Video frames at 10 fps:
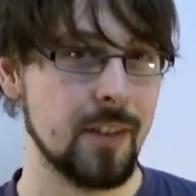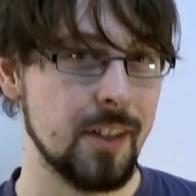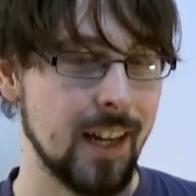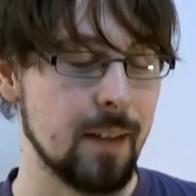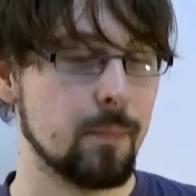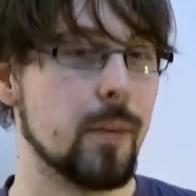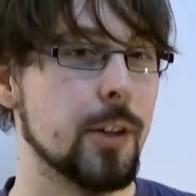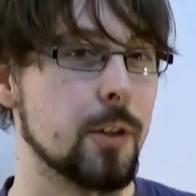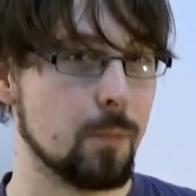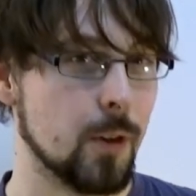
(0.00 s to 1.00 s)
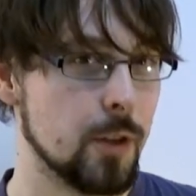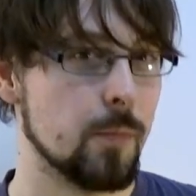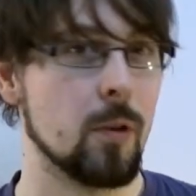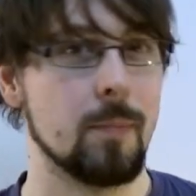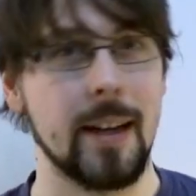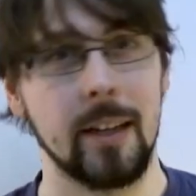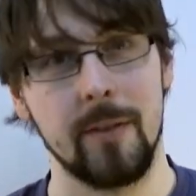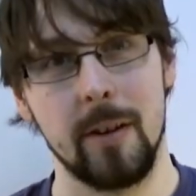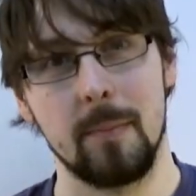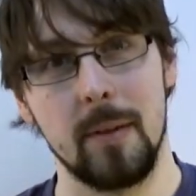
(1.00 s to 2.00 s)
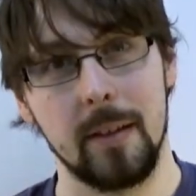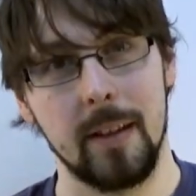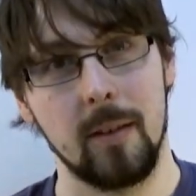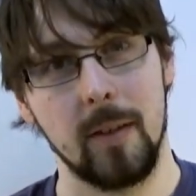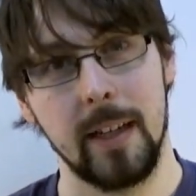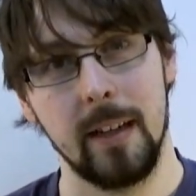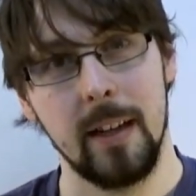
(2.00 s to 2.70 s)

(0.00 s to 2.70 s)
because you get much more bang for your buck that way.